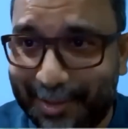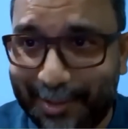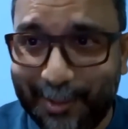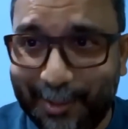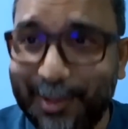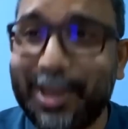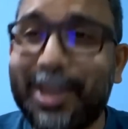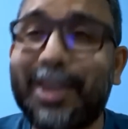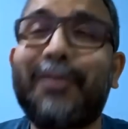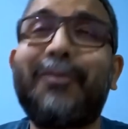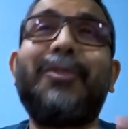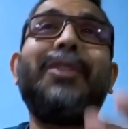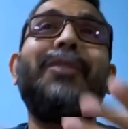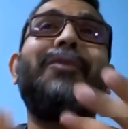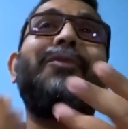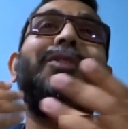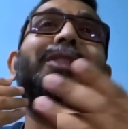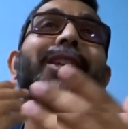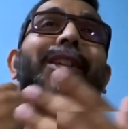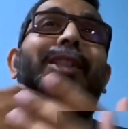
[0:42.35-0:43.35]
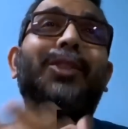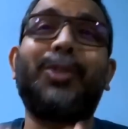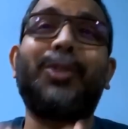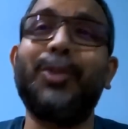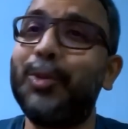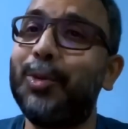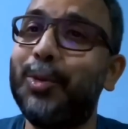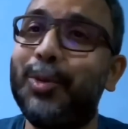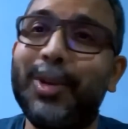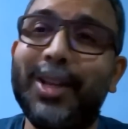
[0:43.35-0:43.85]
Week
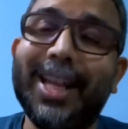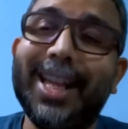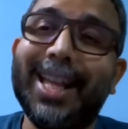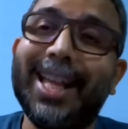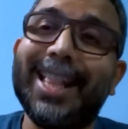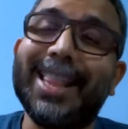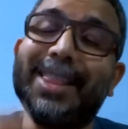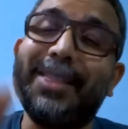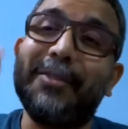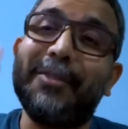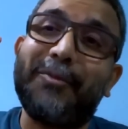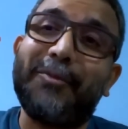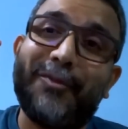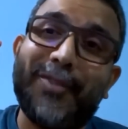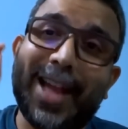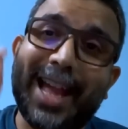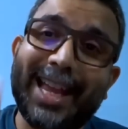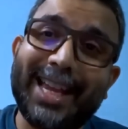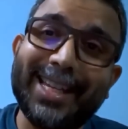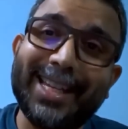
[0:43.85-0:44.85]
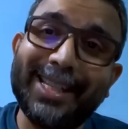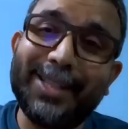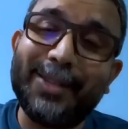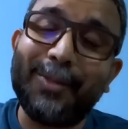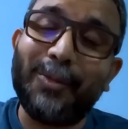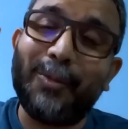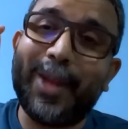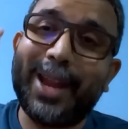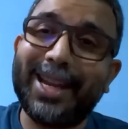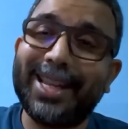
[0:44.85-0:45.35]
52, the
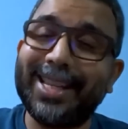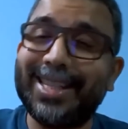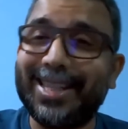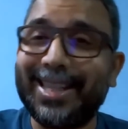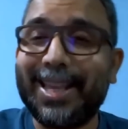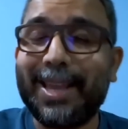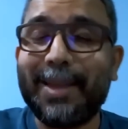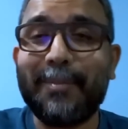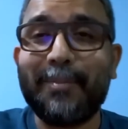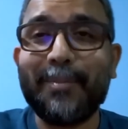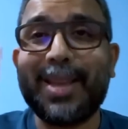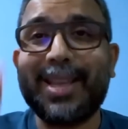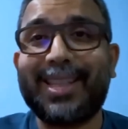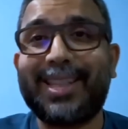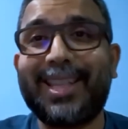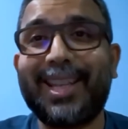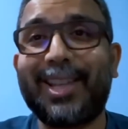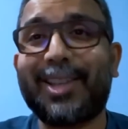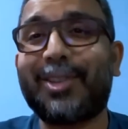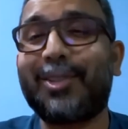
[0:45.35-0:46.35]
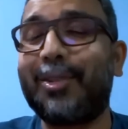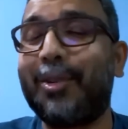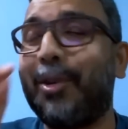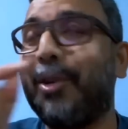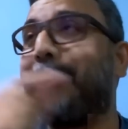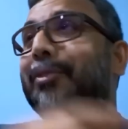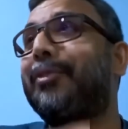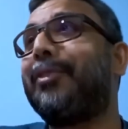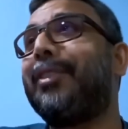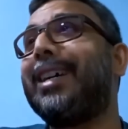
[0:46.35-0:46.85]
final Wednesday message
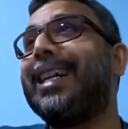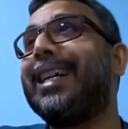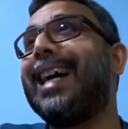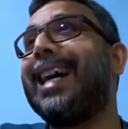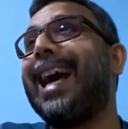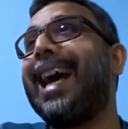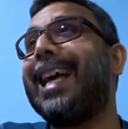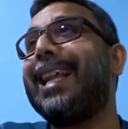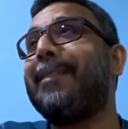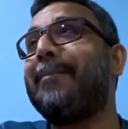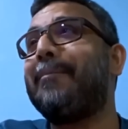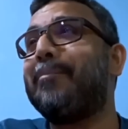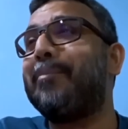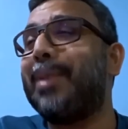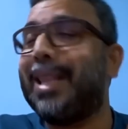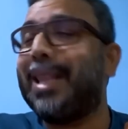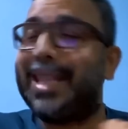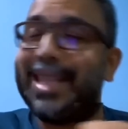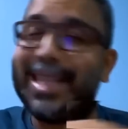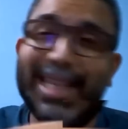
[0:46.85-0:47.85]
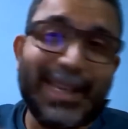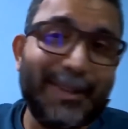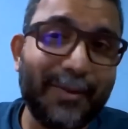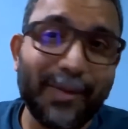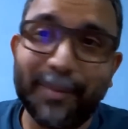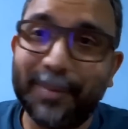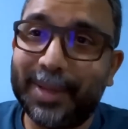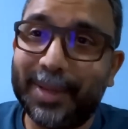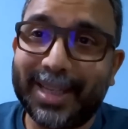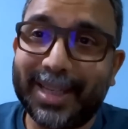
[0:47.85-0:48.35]
of an
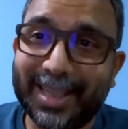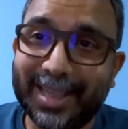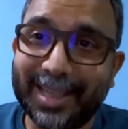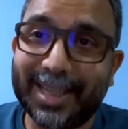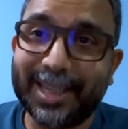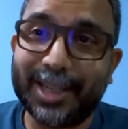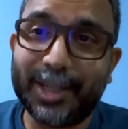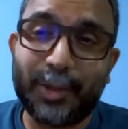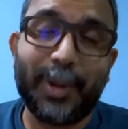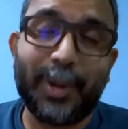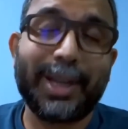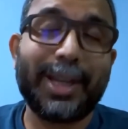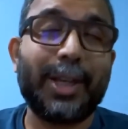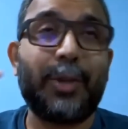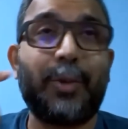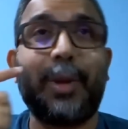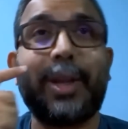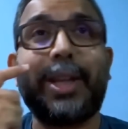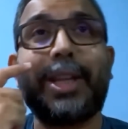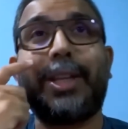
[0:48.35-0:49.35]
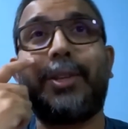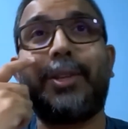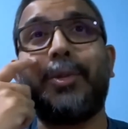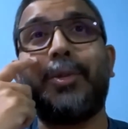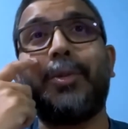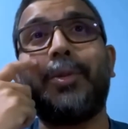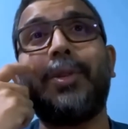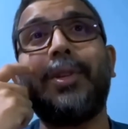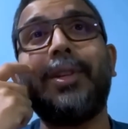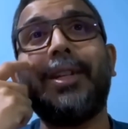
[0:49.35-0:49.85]
unbelievable year,
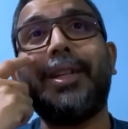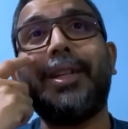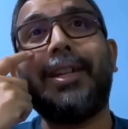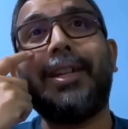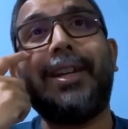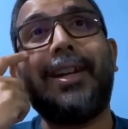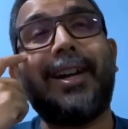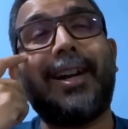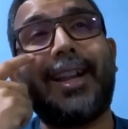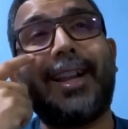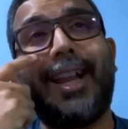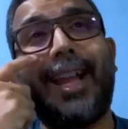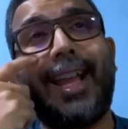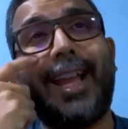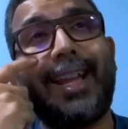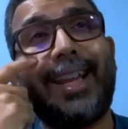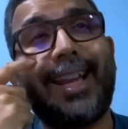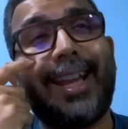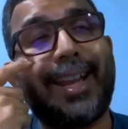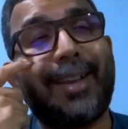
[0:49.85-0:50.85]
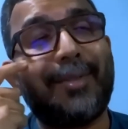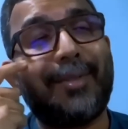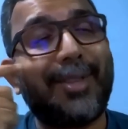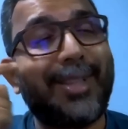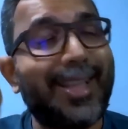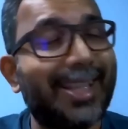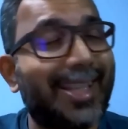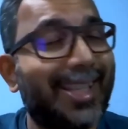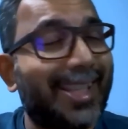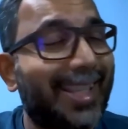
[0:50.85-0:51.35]
2022. All right. And I
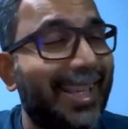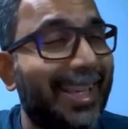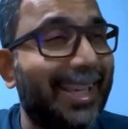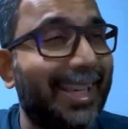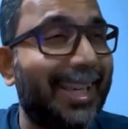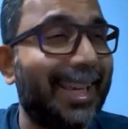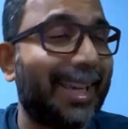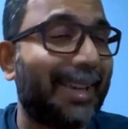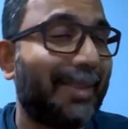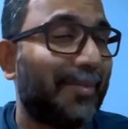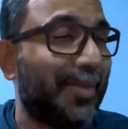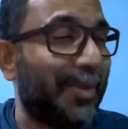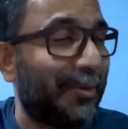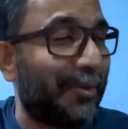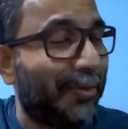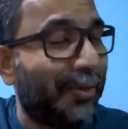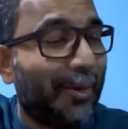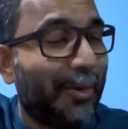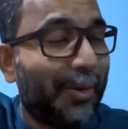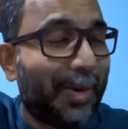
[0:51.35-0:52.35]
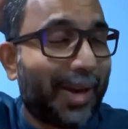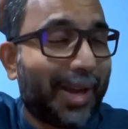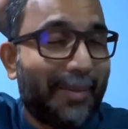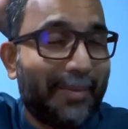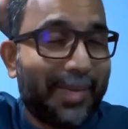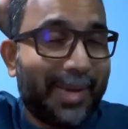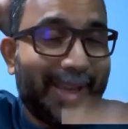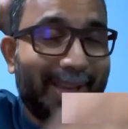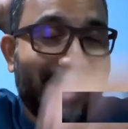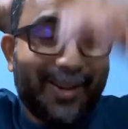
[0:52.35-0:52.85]
was just thinking before
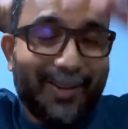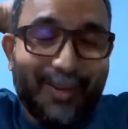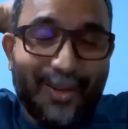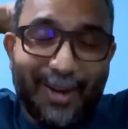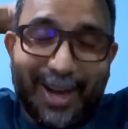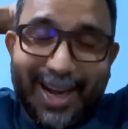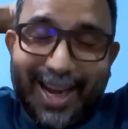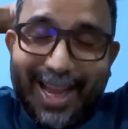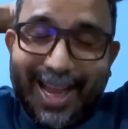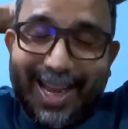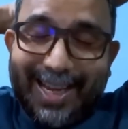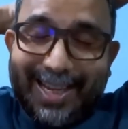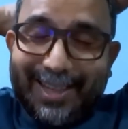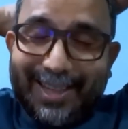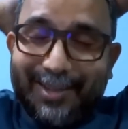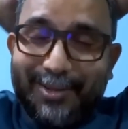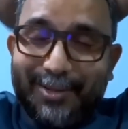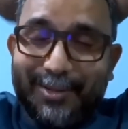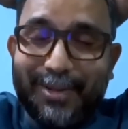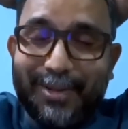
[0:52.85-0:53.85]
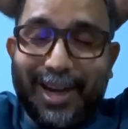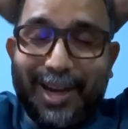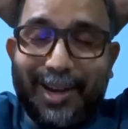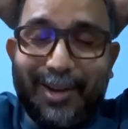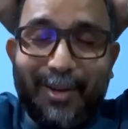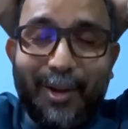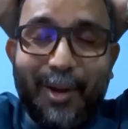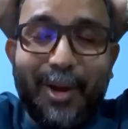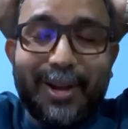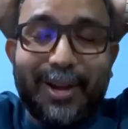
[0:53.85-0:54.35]
coming online to
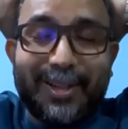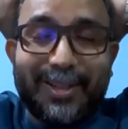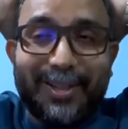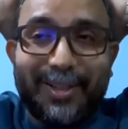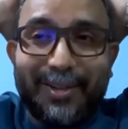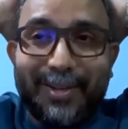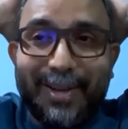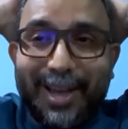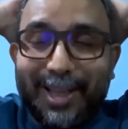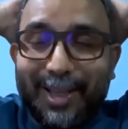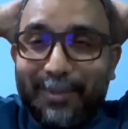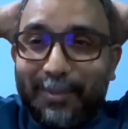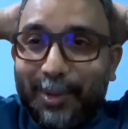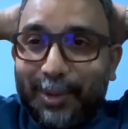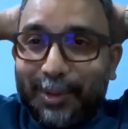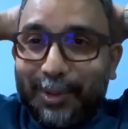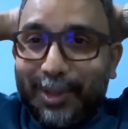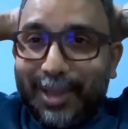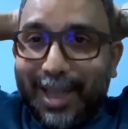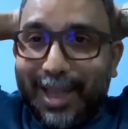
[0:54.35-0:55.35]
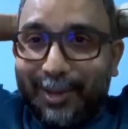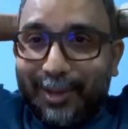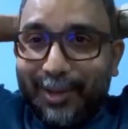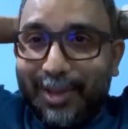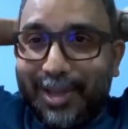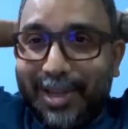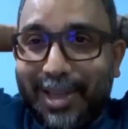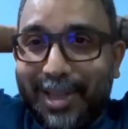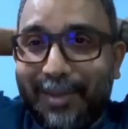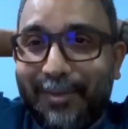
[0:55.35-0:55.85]
record, you know, I spoke to Dato
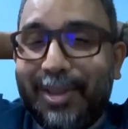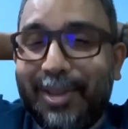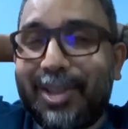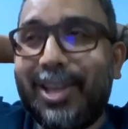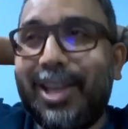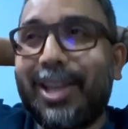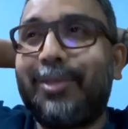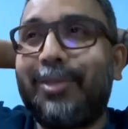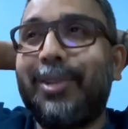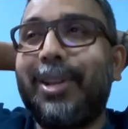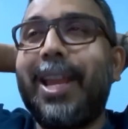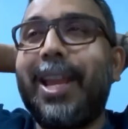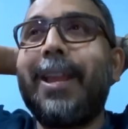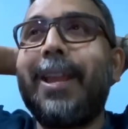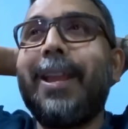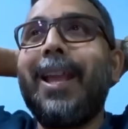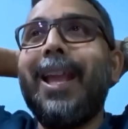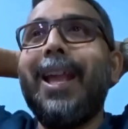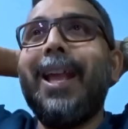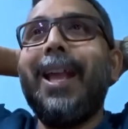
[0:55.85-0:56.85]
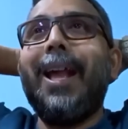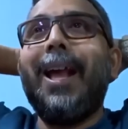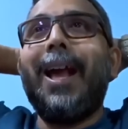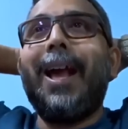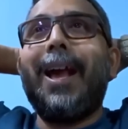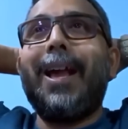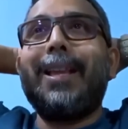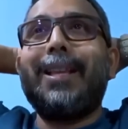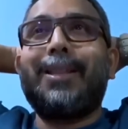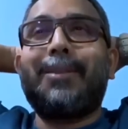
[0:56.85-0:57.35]
Sri Vijay today.
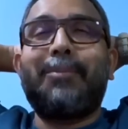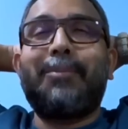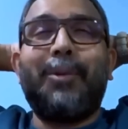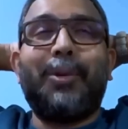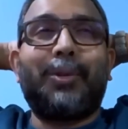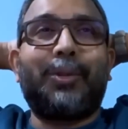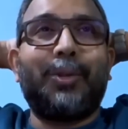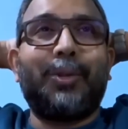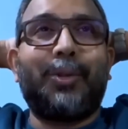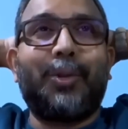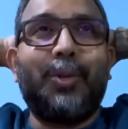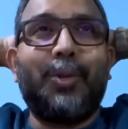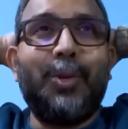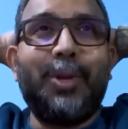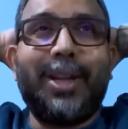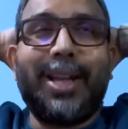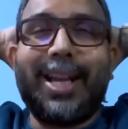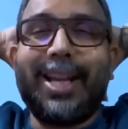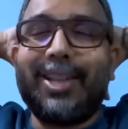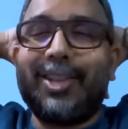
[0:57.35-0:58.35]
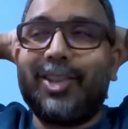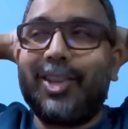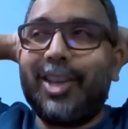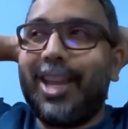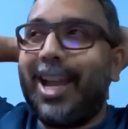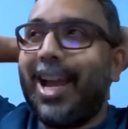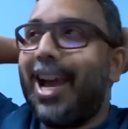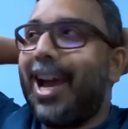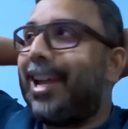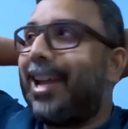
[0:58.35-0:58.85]
I spoke to Kuna,
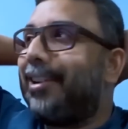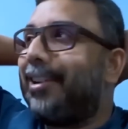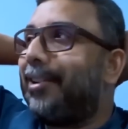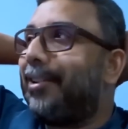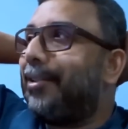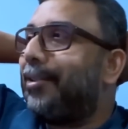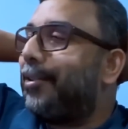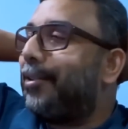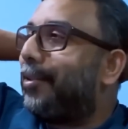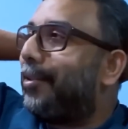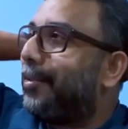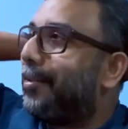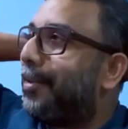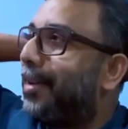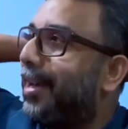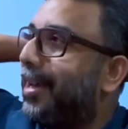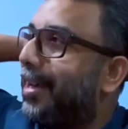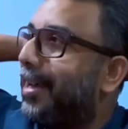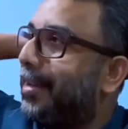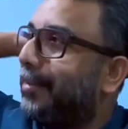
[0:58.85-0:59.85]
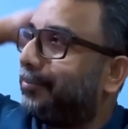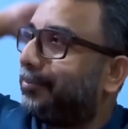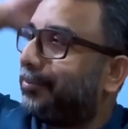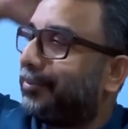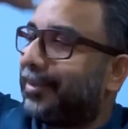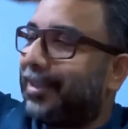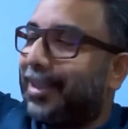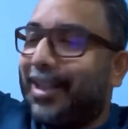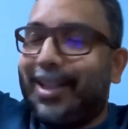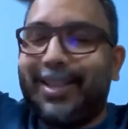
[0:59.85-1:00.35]
JR, you know,
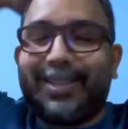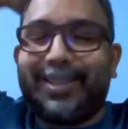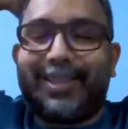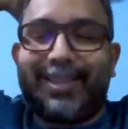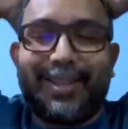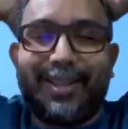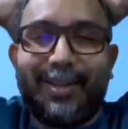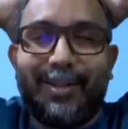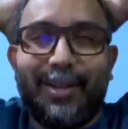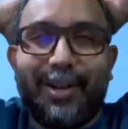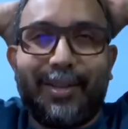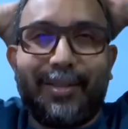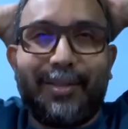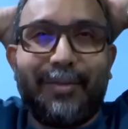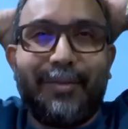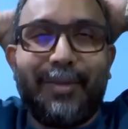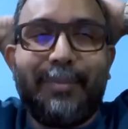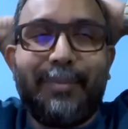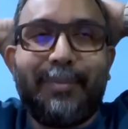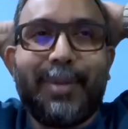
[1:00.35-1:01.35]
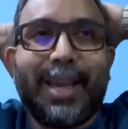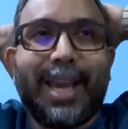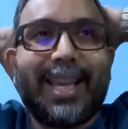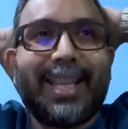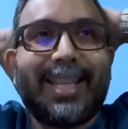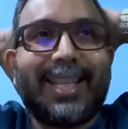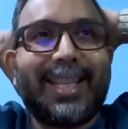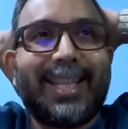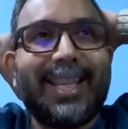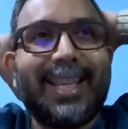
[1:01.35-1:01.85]
a lot of the
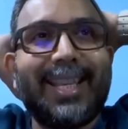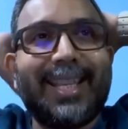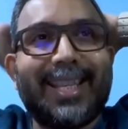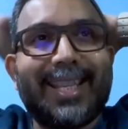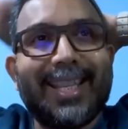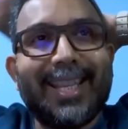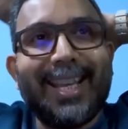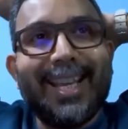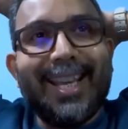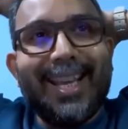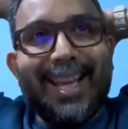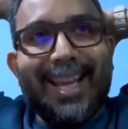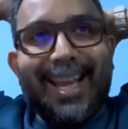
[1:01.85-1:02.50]
VPICs.